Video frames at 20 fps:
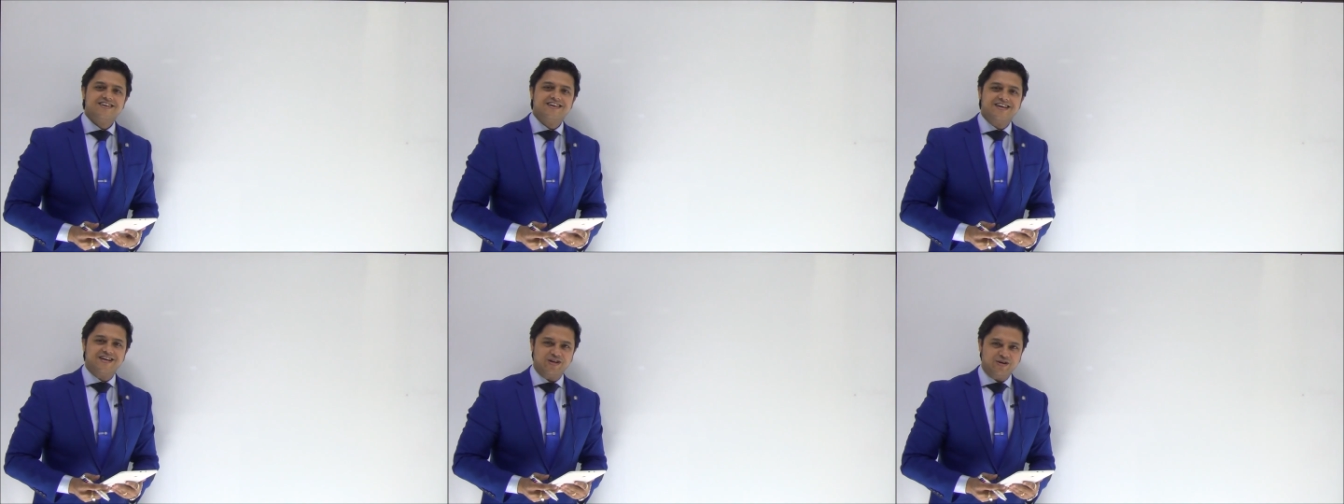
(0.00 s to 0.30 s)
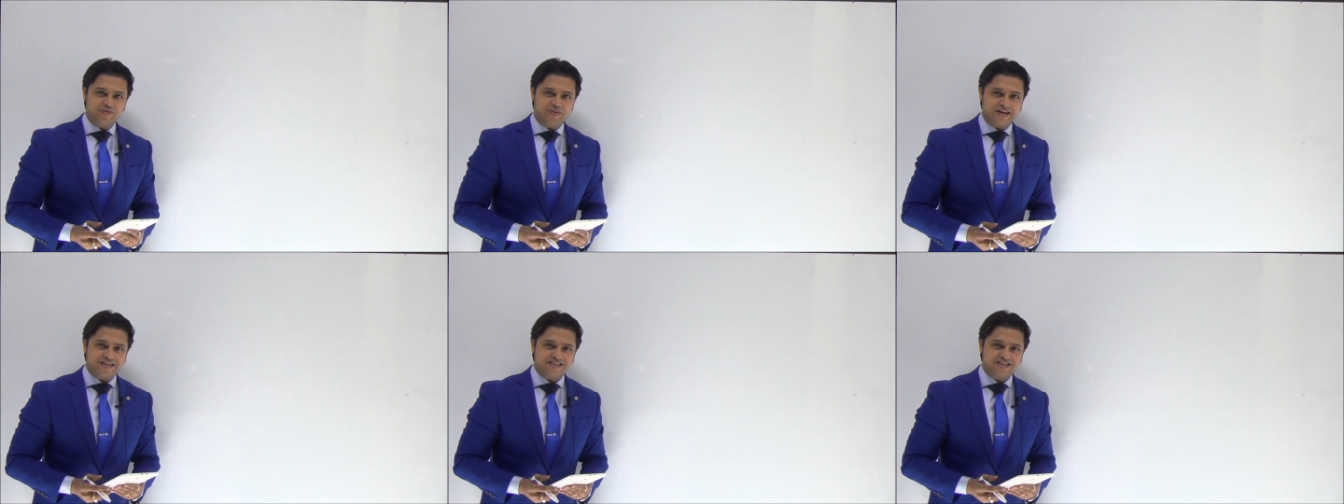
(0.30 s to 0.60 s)

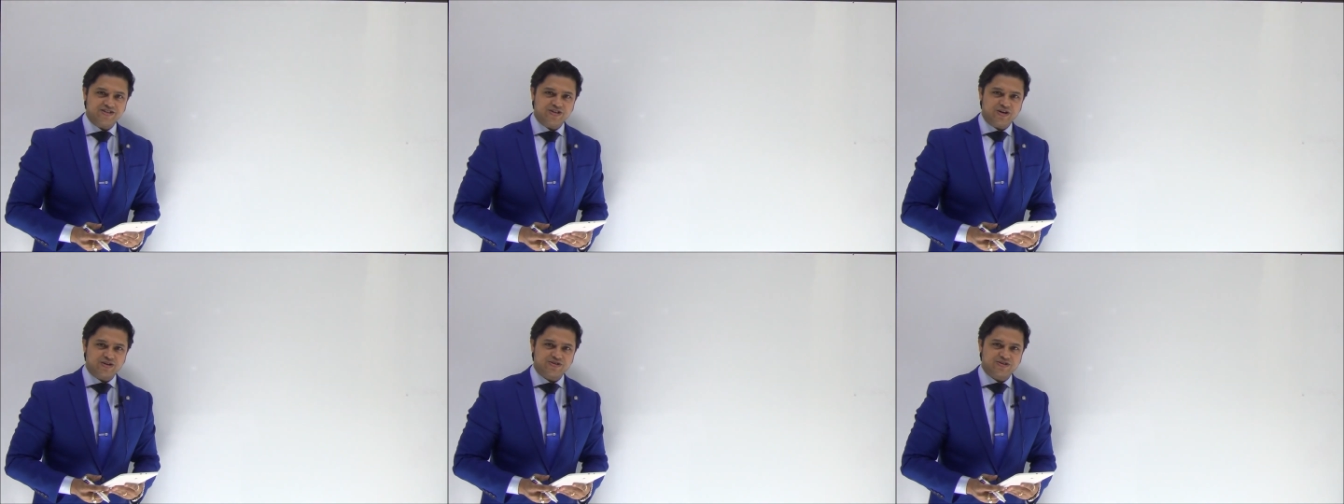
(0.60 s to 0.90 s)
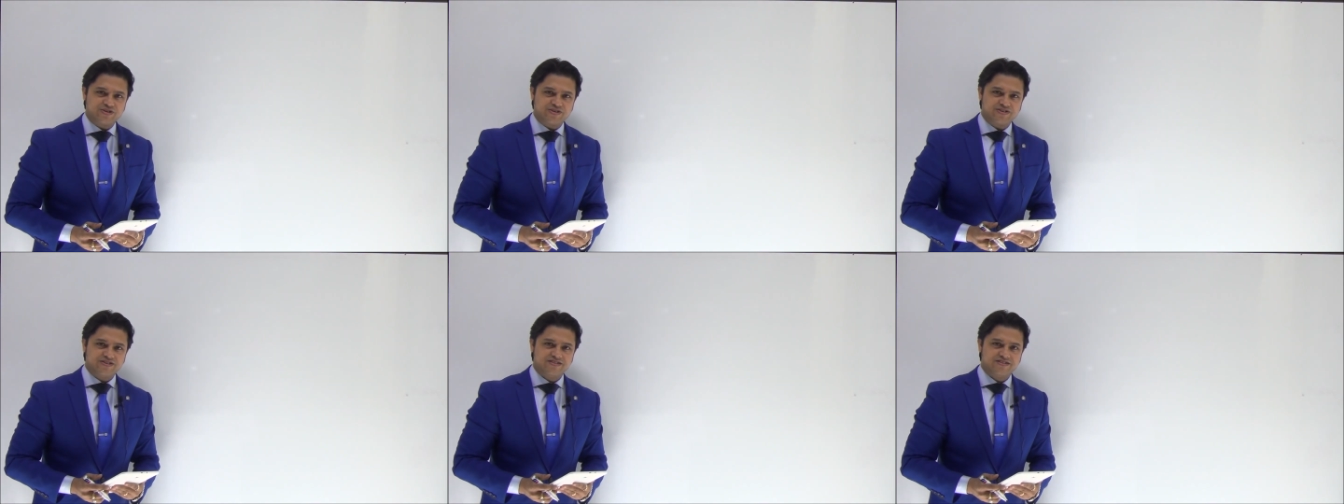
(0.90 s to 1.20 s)
Hello, my dear
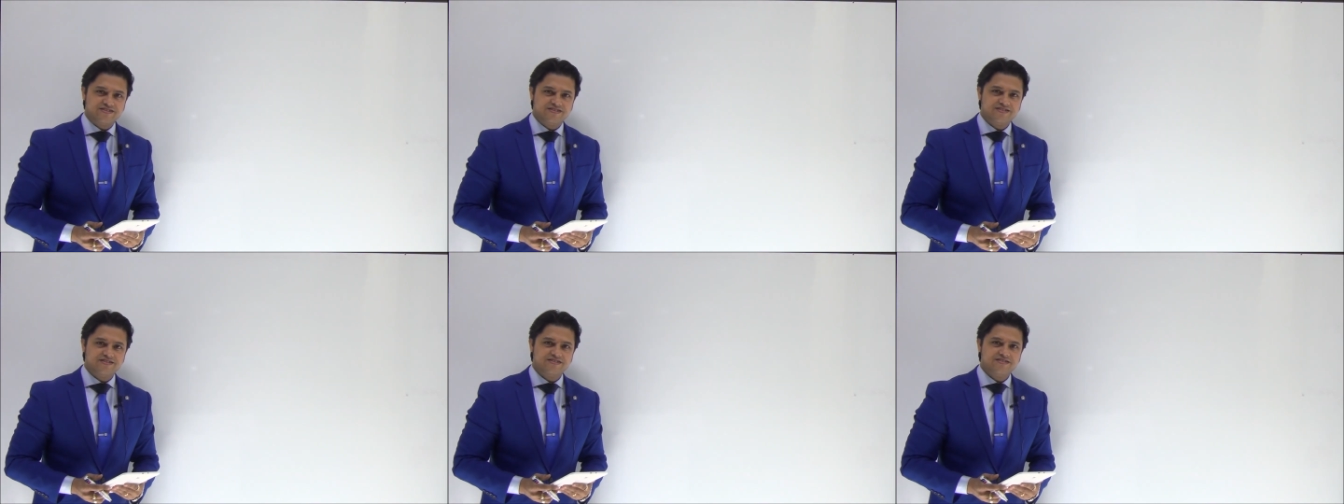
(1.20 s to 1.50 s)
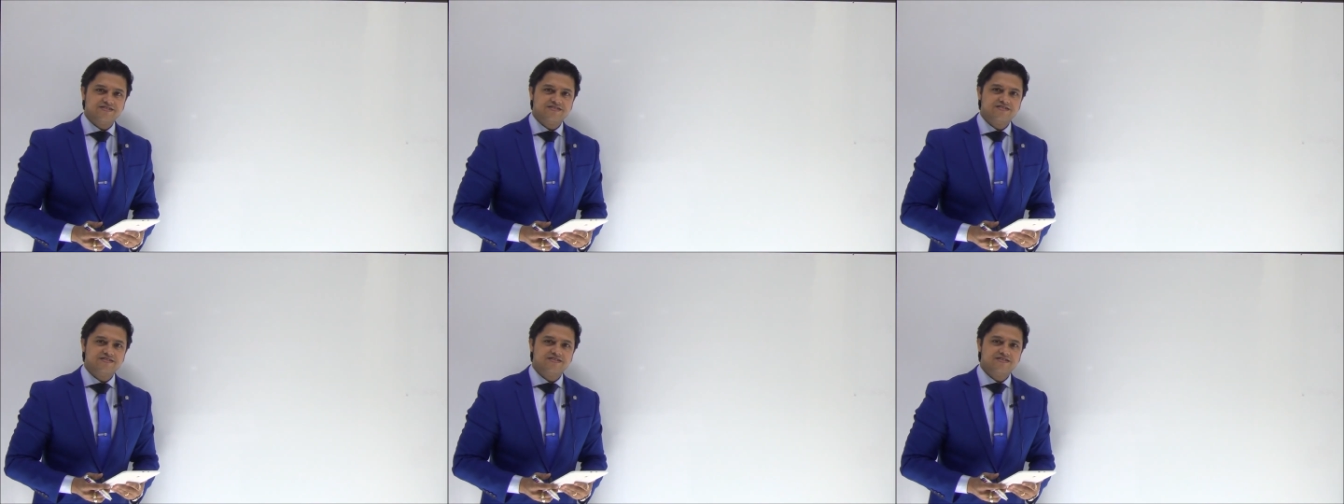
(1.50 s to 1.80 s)
doctor.
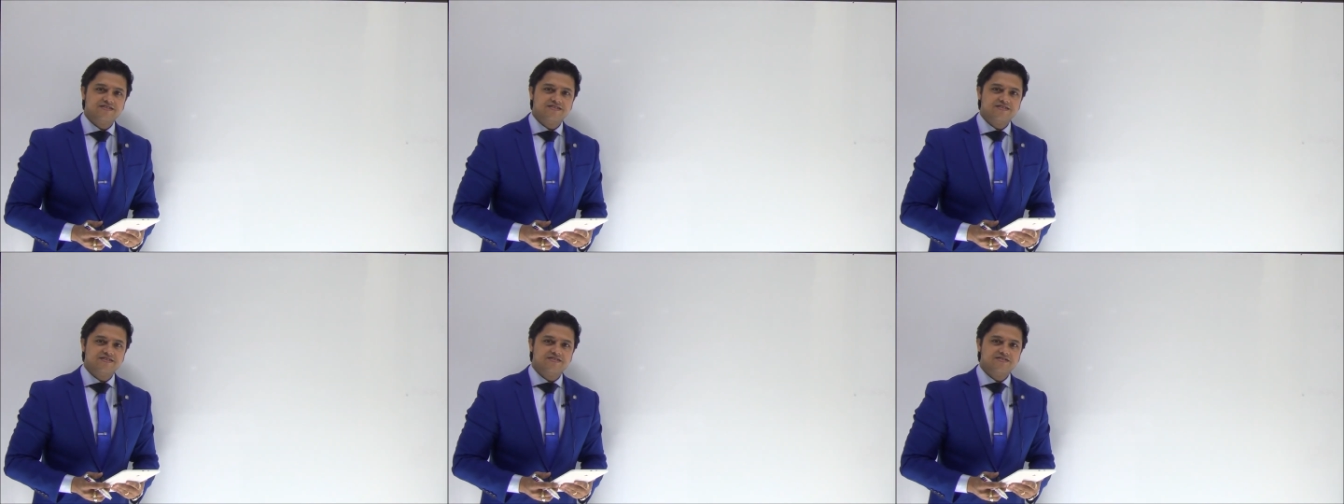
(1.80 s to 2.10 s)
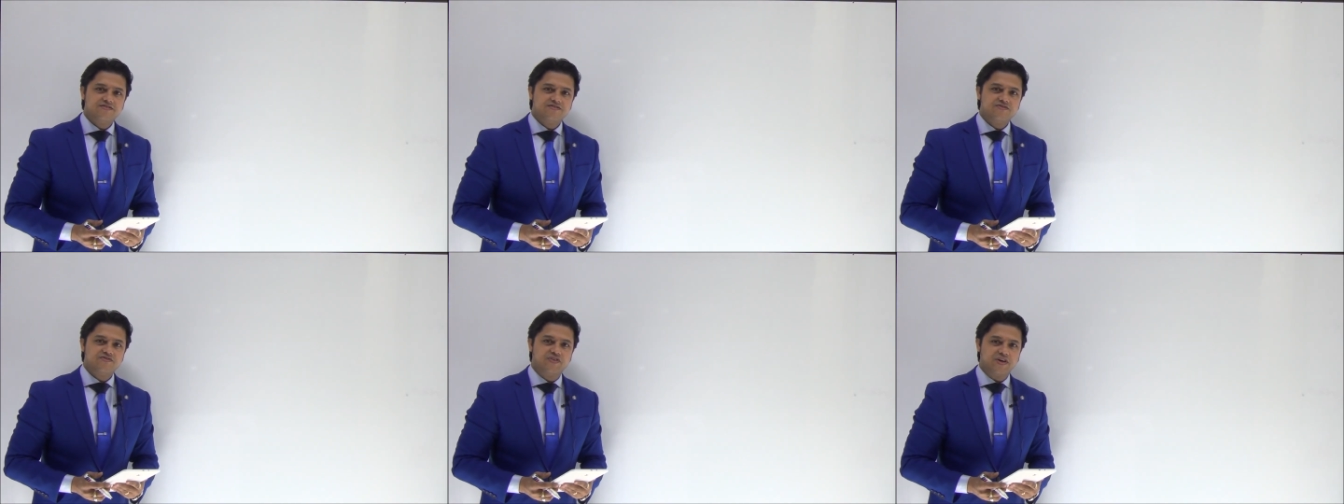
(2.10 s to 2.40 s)

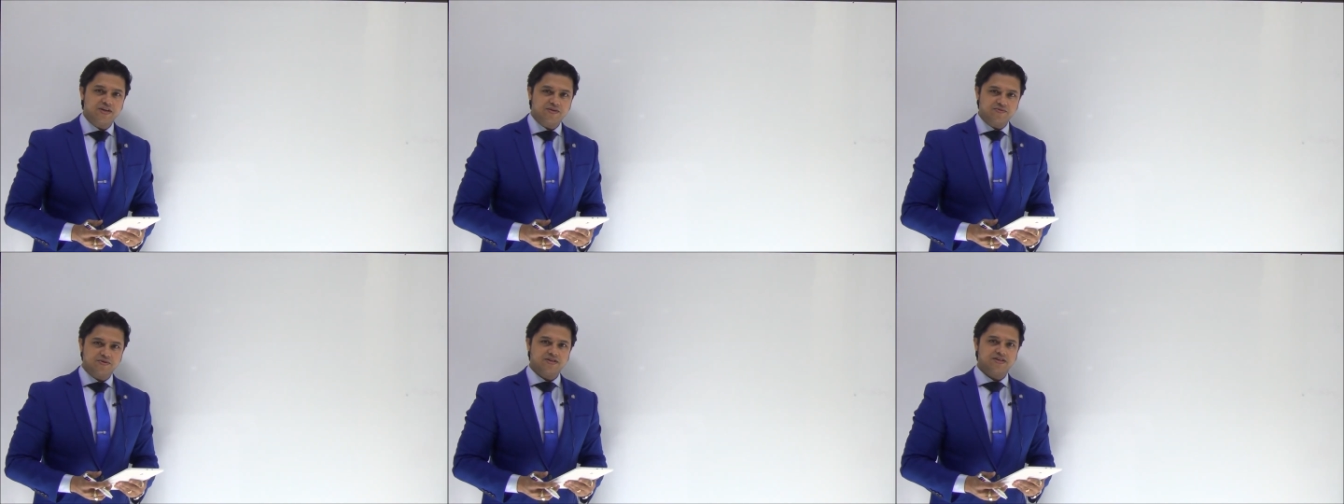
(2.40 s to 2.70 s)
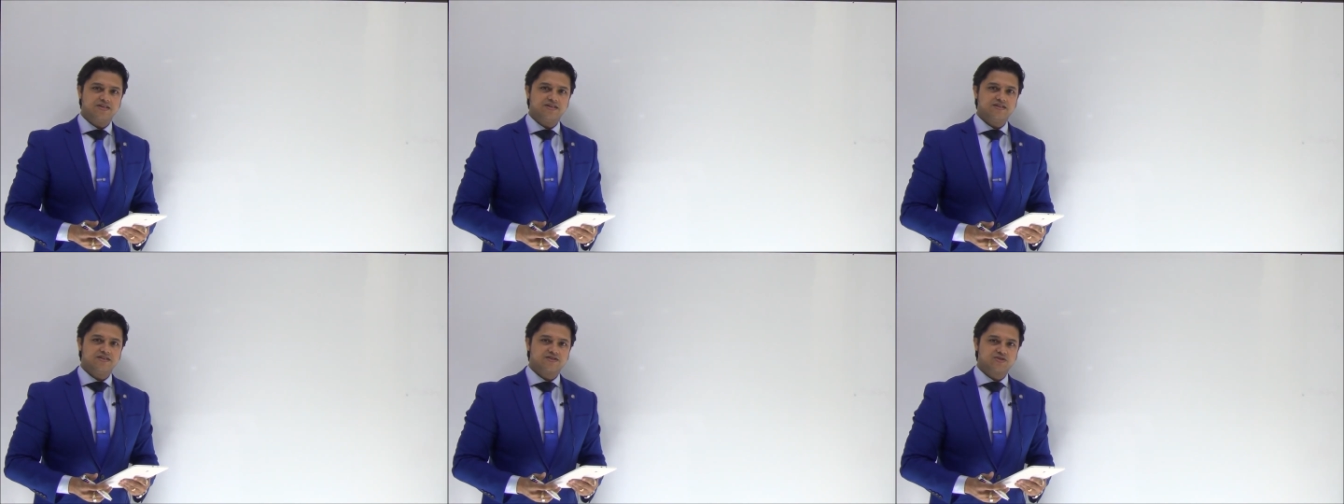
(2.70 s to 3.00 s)
Very,
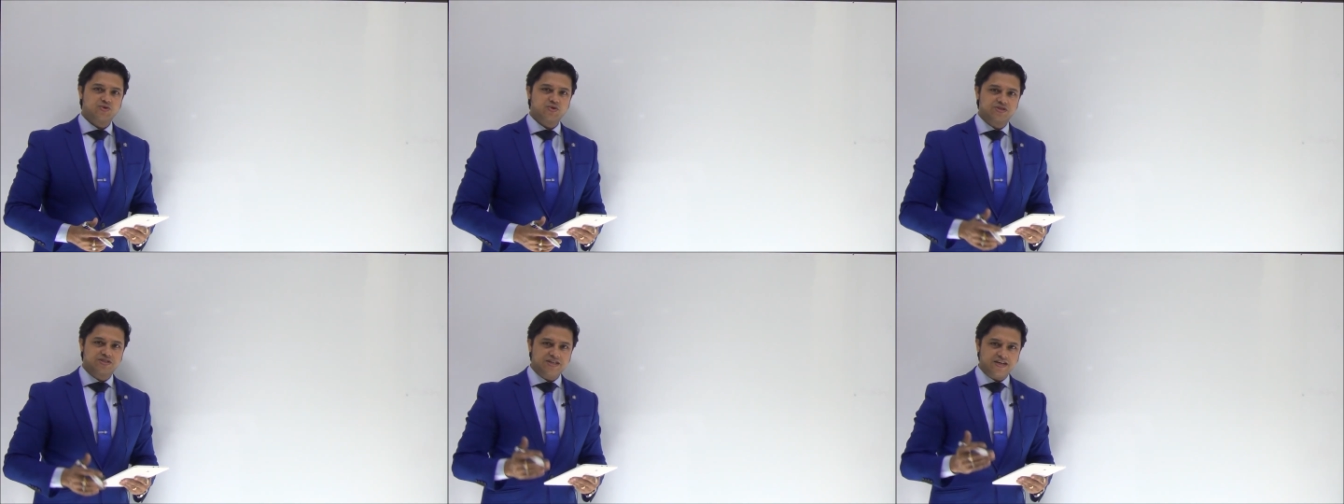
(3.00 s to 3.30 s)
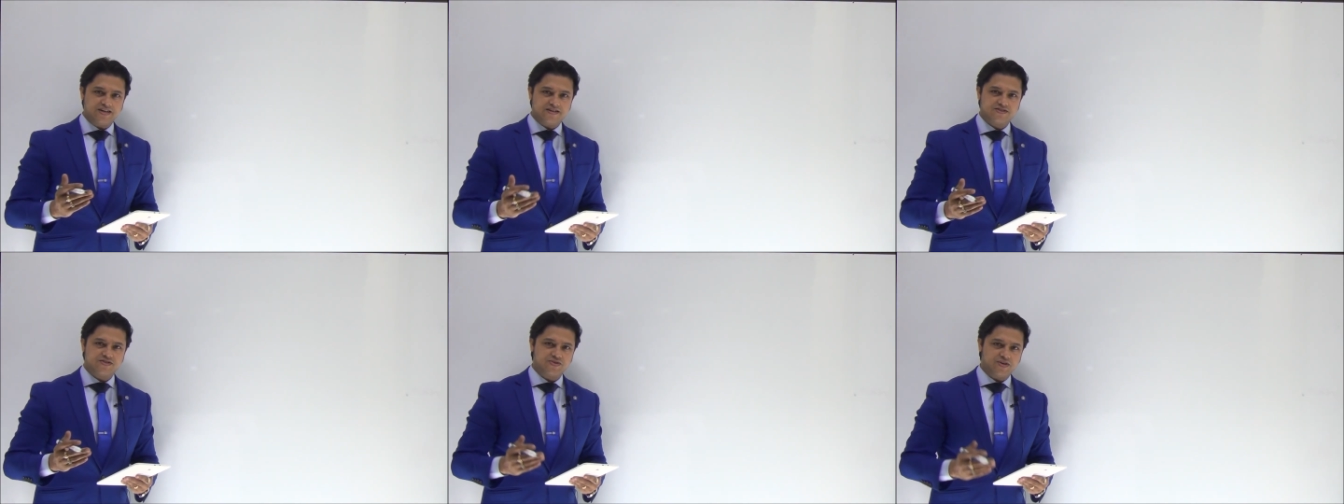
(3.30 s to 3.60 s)
very good
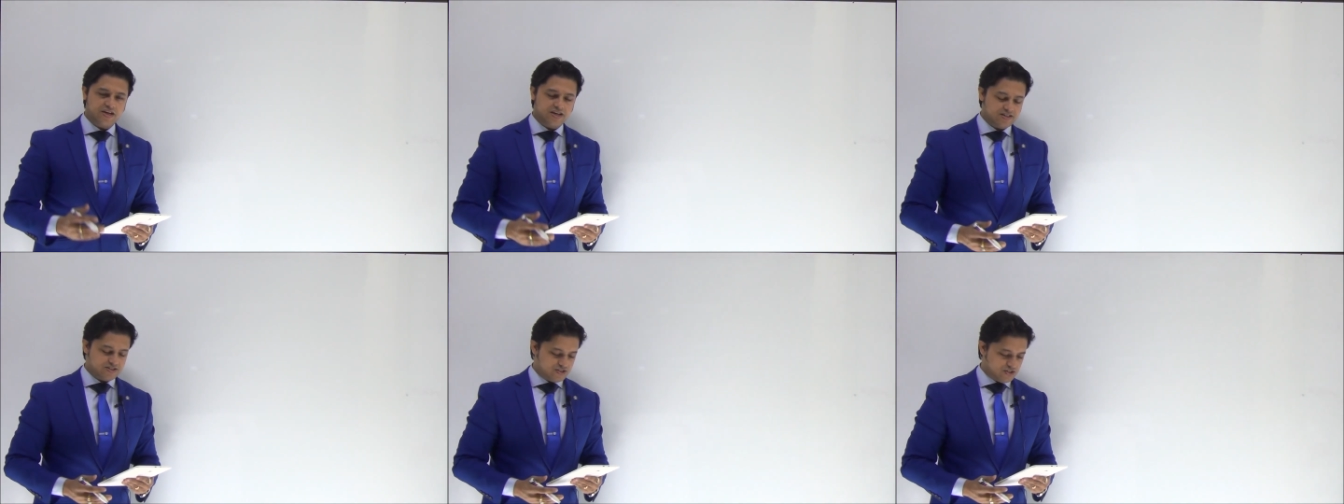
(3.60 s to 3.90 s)
day today.